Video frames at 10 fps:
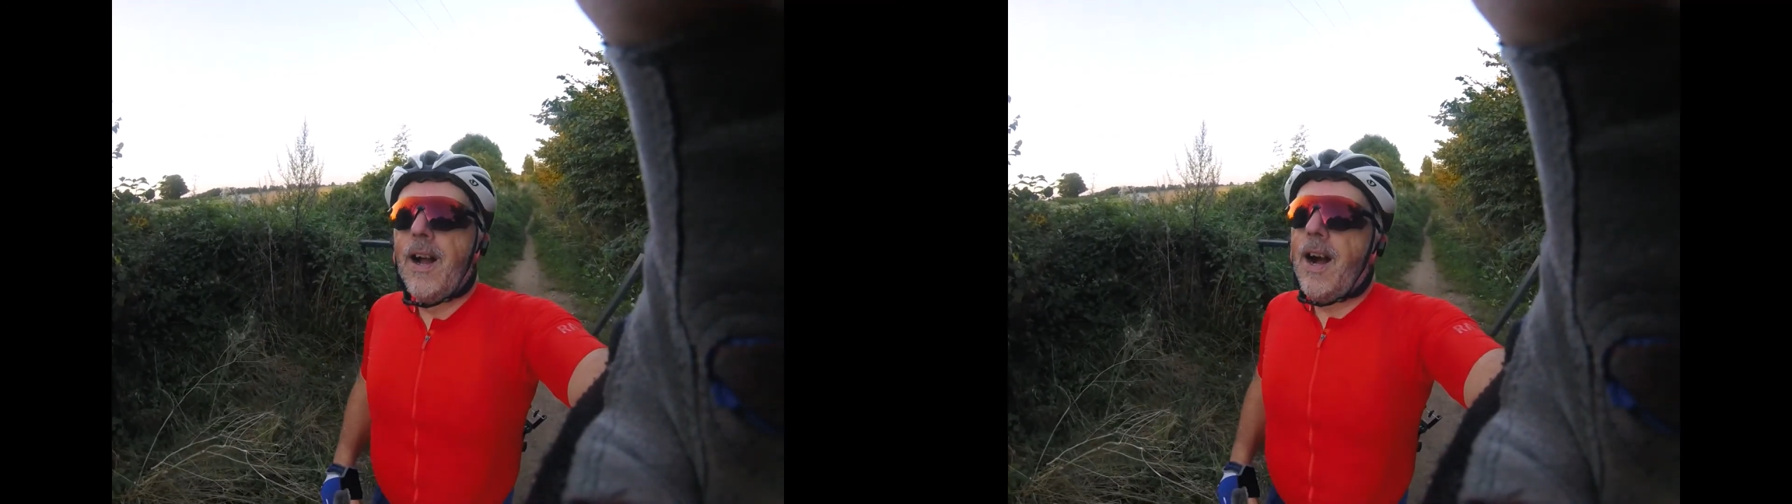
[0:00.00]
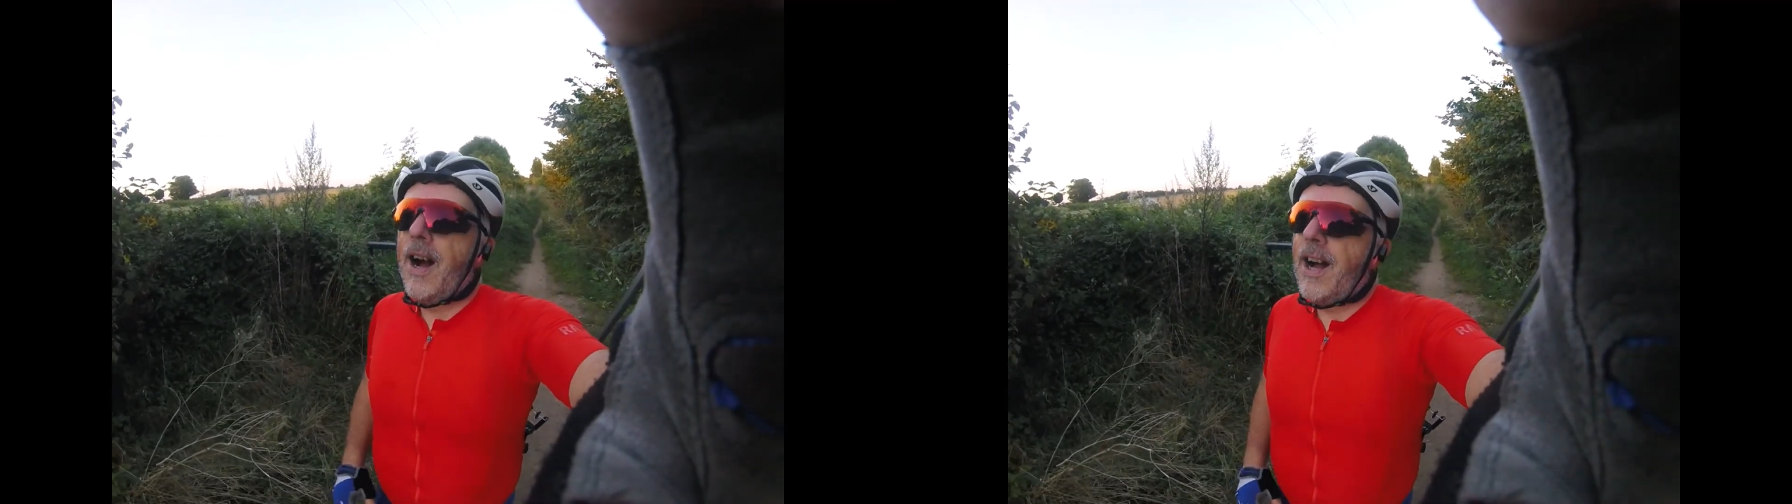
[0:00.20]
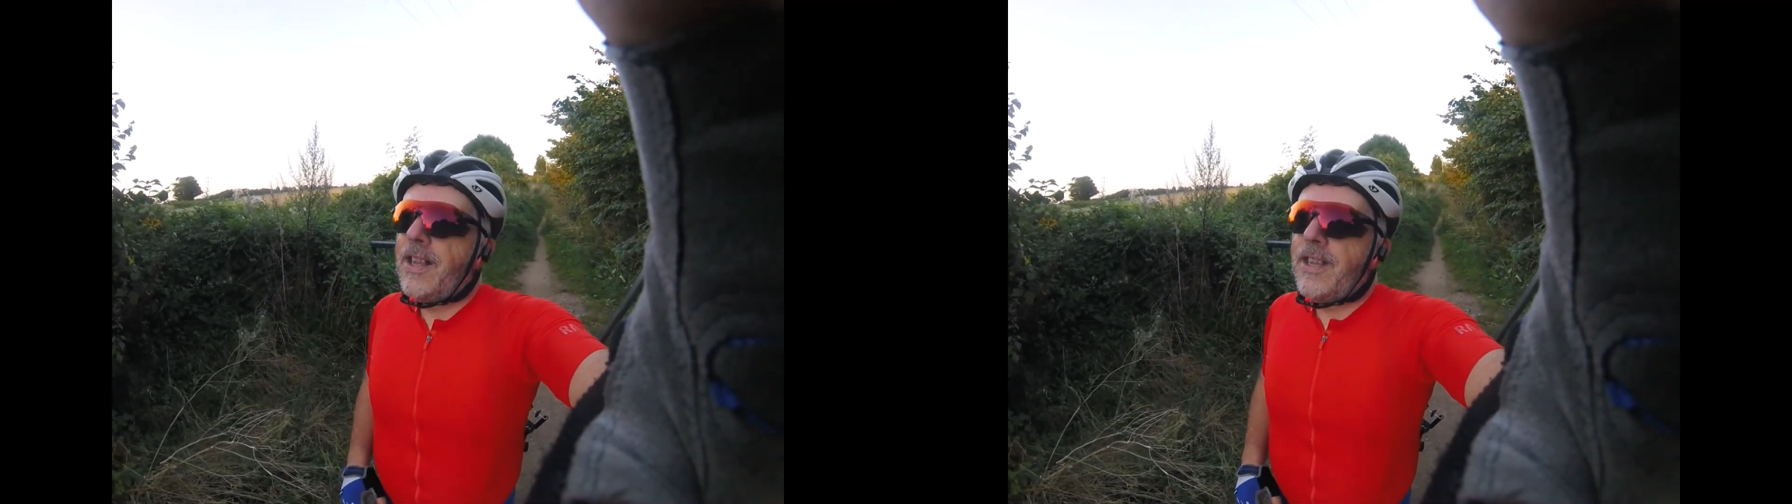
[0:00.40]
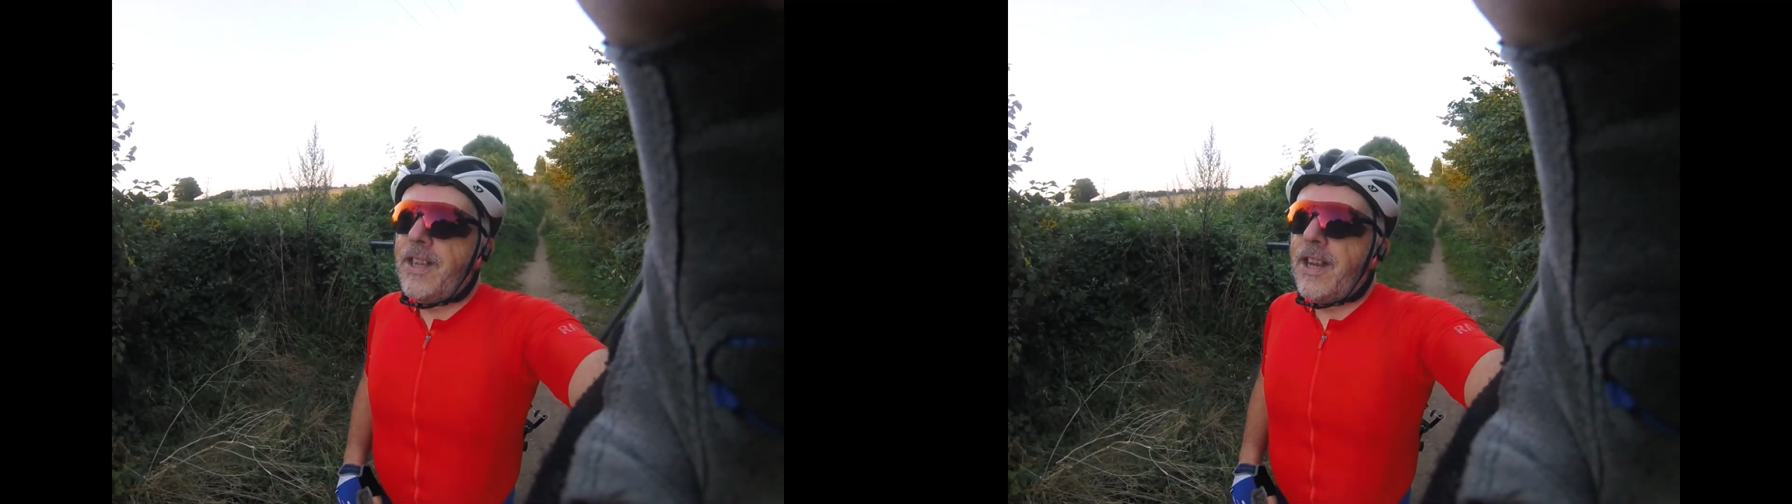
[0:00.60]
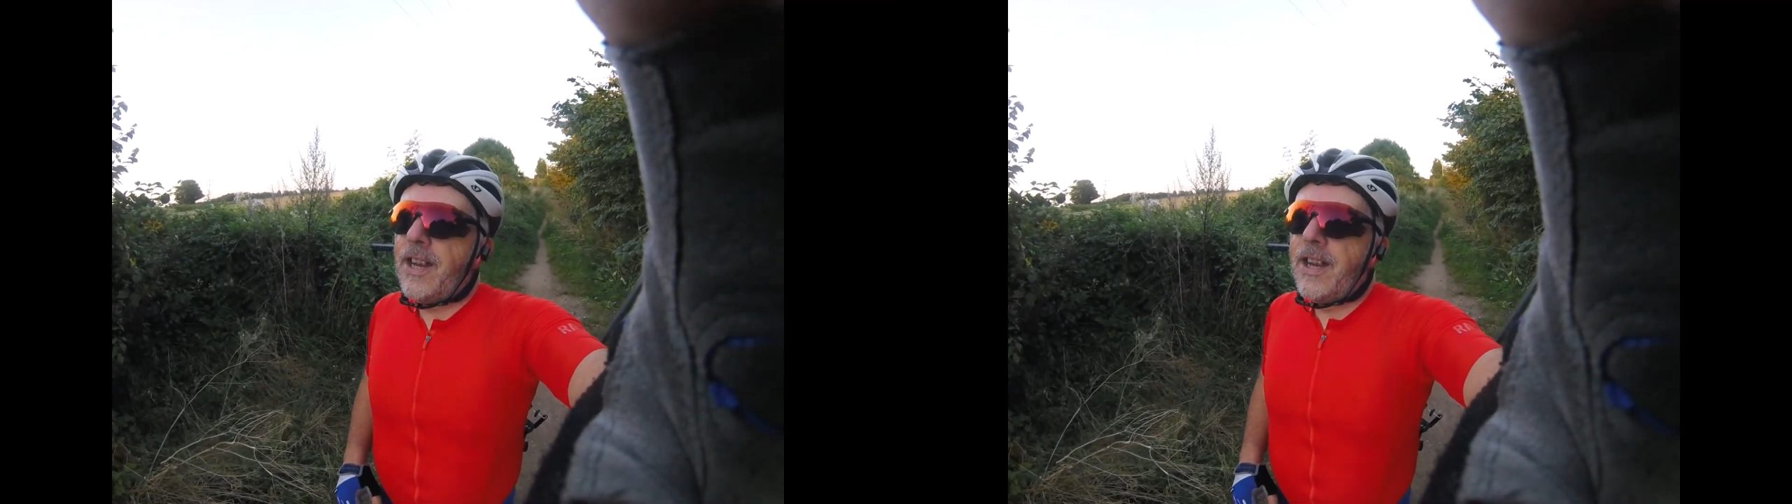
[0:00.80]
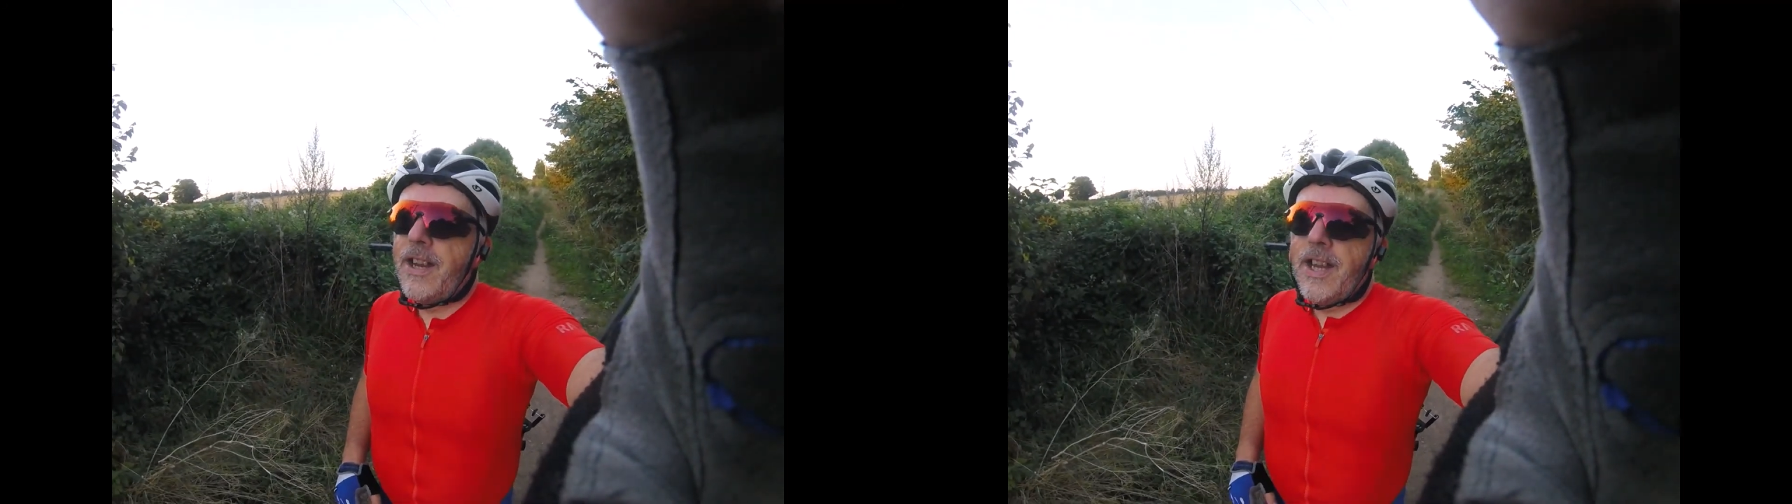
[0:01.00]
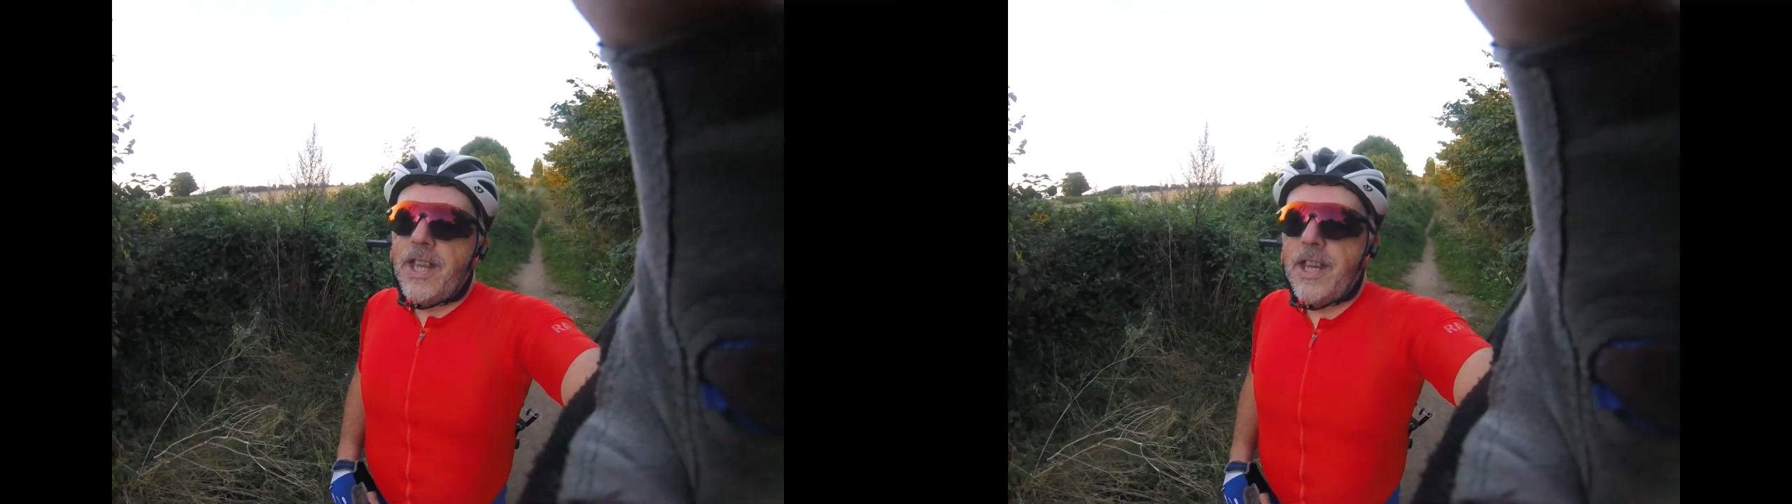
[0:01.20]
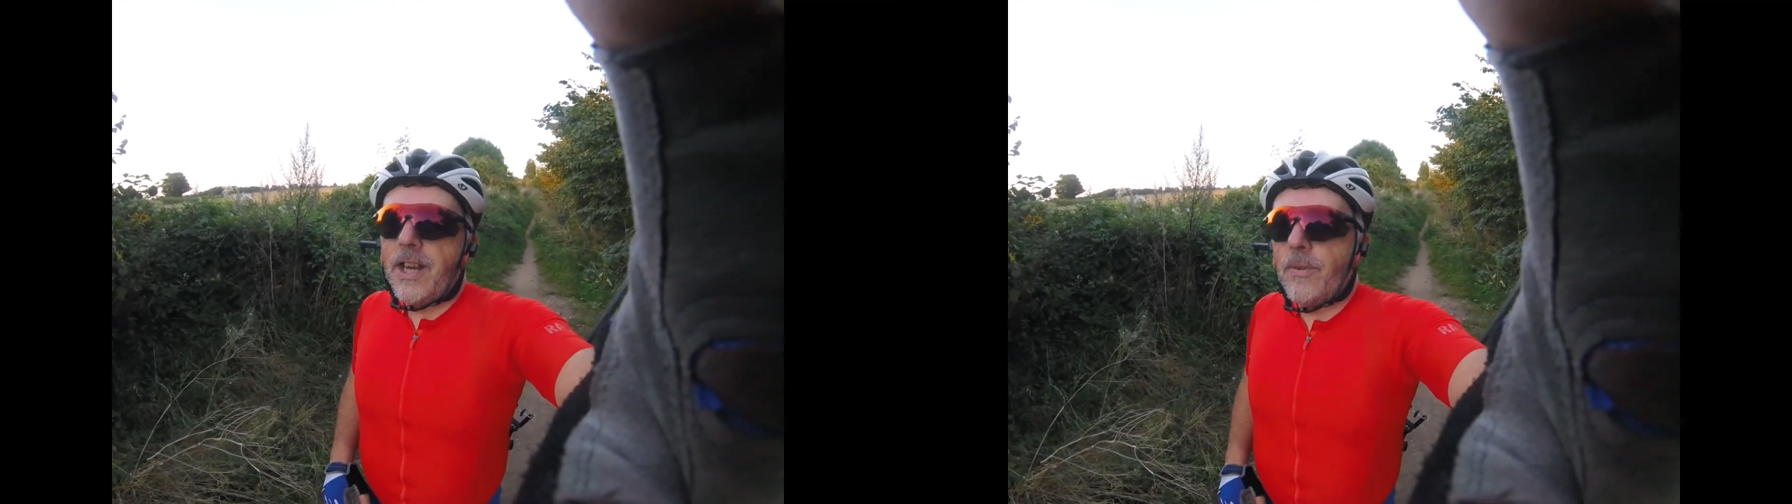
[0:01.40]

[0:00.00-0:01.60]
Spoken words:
And you know,